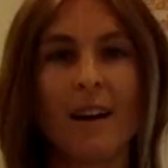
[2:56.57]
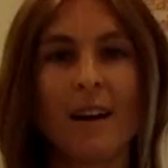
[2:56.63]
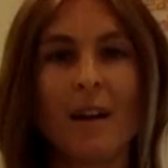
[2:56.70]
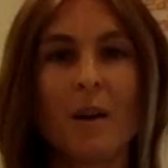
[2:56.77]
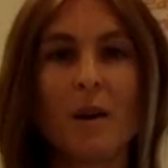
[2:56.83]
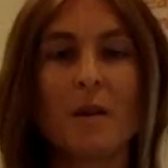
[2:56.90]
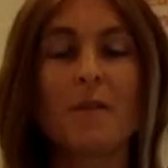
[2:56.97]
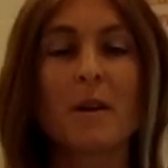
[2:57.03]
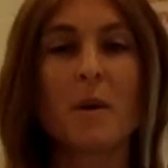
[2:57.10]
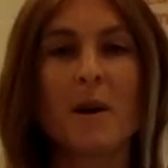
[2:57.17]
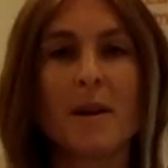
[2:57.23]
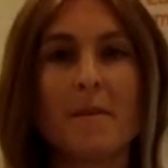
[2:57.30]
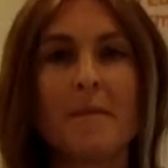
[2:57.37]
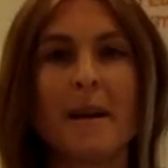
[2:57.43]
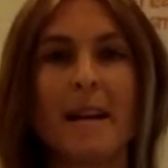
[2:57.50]
Hello,
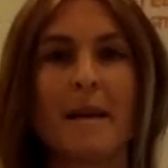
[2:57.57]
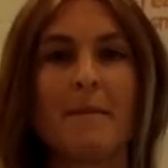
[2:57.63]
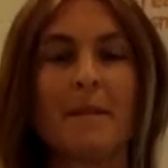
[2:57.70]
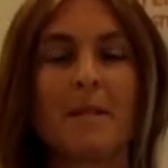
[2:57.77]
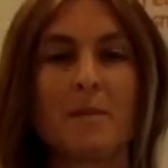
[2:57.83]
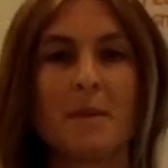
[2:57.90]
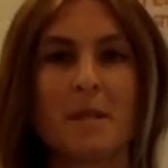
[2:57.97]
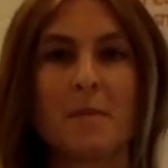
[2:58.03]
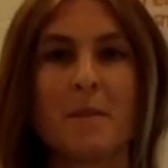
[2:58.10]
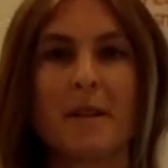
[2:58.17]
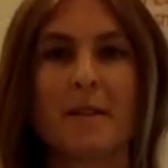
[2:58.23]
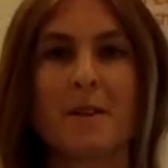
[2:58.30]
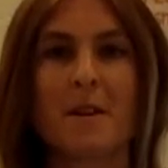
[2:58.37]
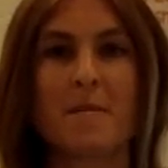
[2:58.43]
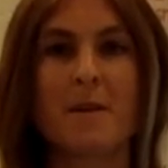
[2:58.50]
everyone. My name is Miss
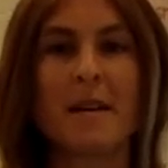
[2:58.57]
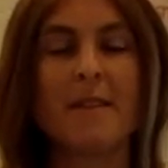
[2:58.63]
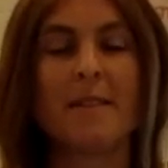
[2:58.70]
McDermott.